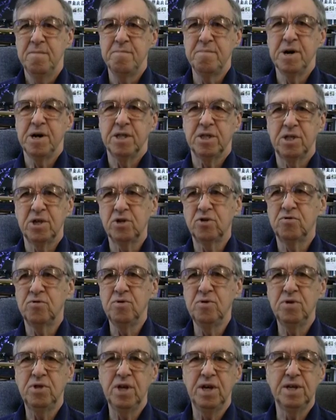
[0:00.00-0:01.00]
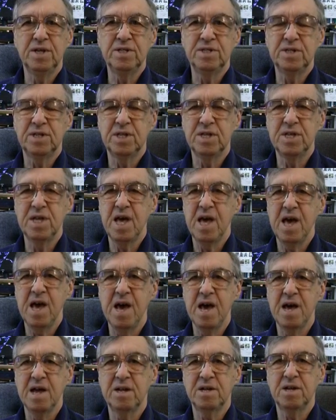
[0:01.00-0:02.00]
But the truth is
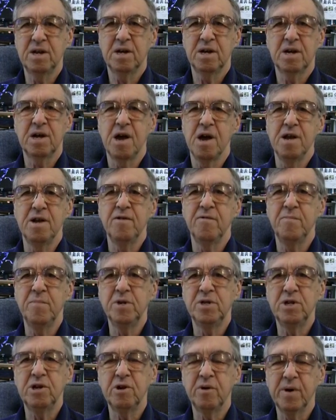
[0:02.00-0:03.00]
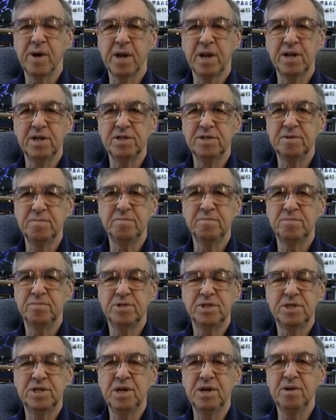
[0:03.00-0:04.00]
that a kind of materialism
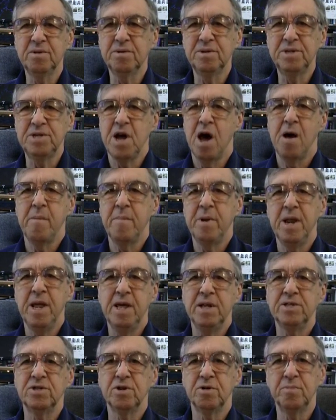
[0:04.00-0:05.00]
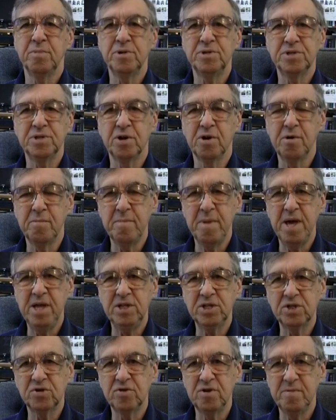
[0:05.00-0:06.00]
still dominates almost all
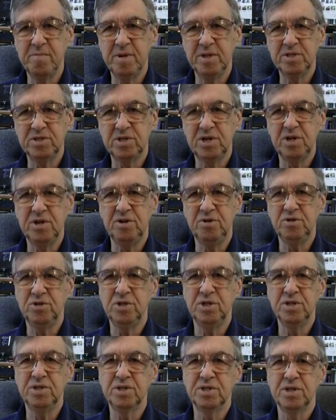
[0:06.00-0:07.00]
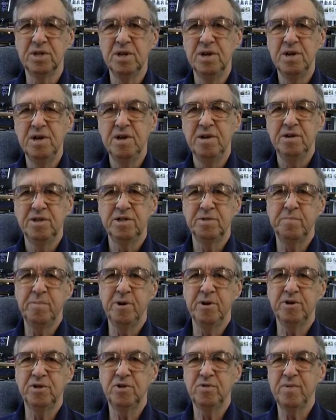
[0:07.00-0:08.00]
mainstream institutions.
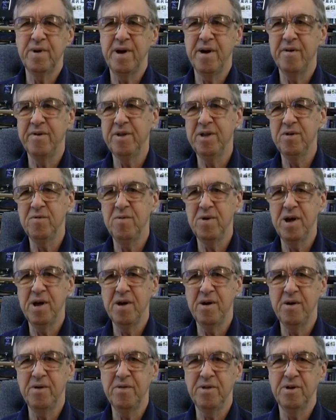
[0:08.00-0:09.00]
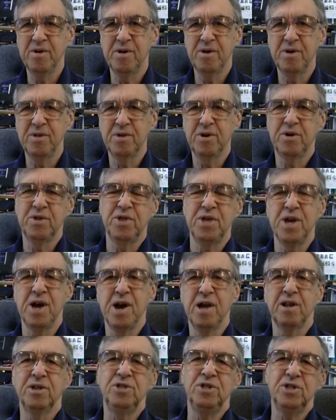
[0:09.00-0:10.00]
Spirituality, well, there are
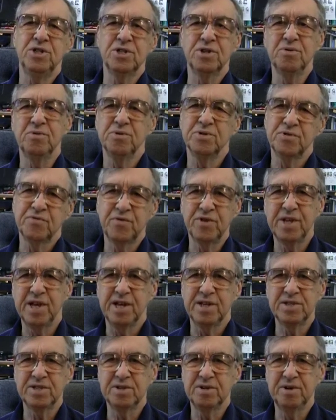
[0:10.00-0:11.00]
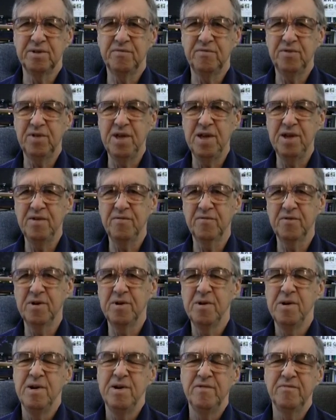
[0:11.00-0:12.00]
theology schools for that sort of thing,
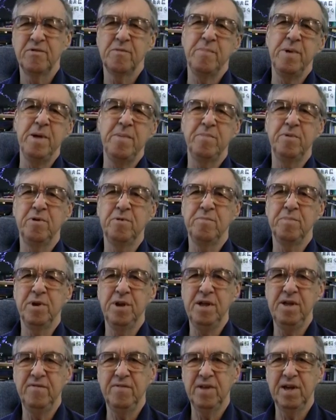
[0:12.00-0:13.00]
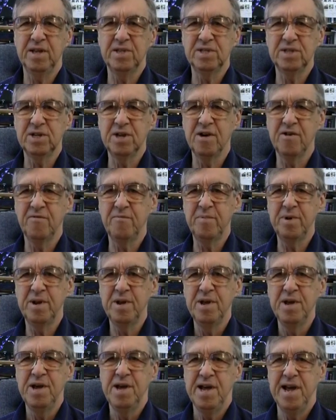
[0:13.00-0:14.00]
for people who believe that stuff, but
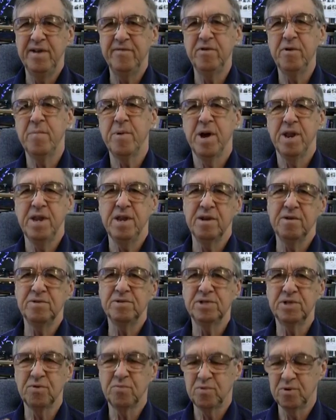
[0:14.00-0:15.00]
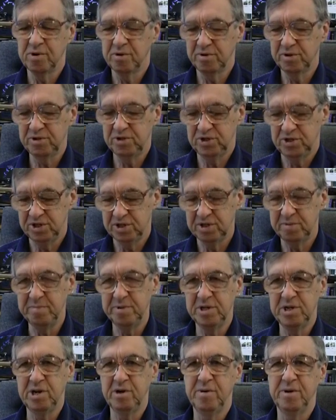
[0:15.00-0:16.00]
everybody knows the world is just
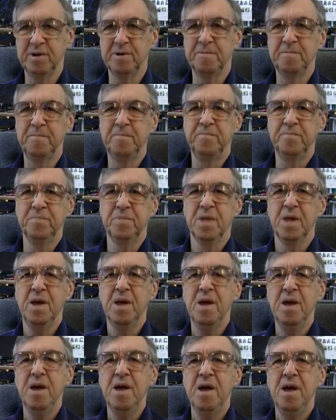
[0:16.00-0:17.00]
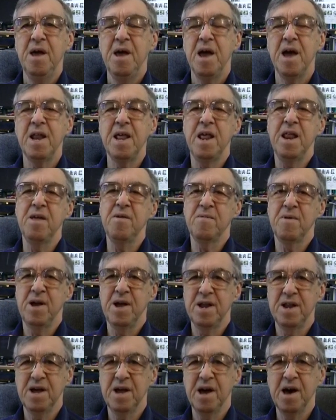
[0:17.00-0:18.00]
material. At any
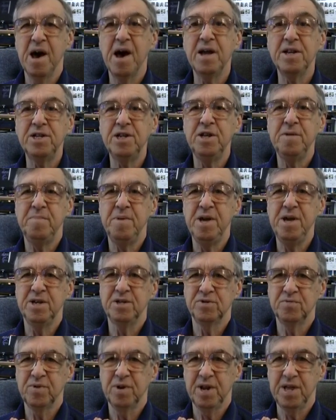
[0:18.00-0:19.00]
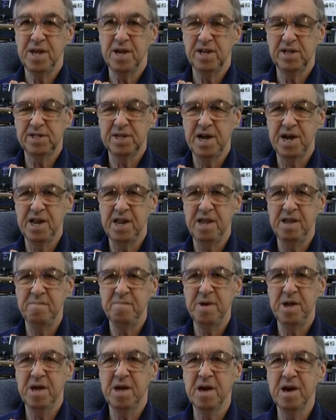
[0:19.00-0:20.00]
rate, ITP is really exciting
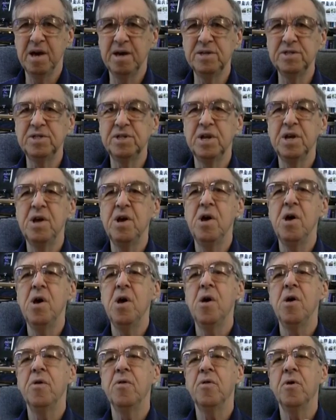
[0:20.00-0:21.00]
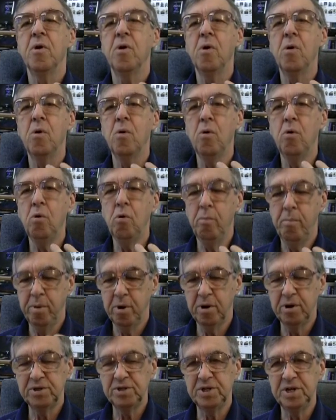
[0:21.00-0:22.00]
because the whole
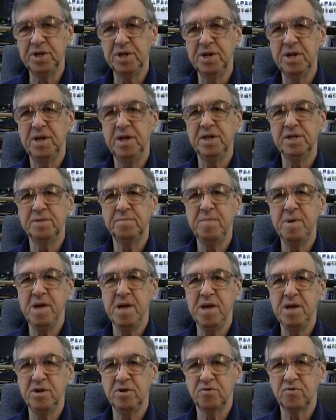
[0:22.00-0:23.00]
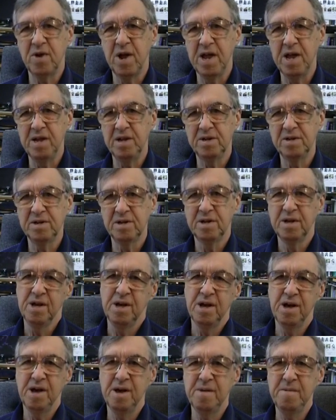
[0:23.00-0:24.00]
person is being trained.
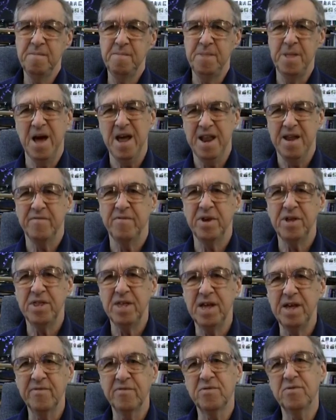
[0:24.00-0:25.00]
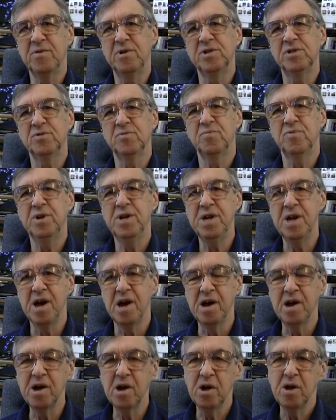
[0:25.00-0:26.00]
Not everything, of course. We're
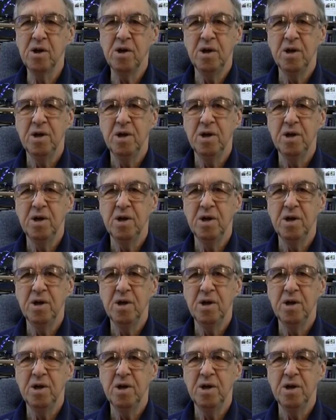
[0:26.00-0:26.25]
young.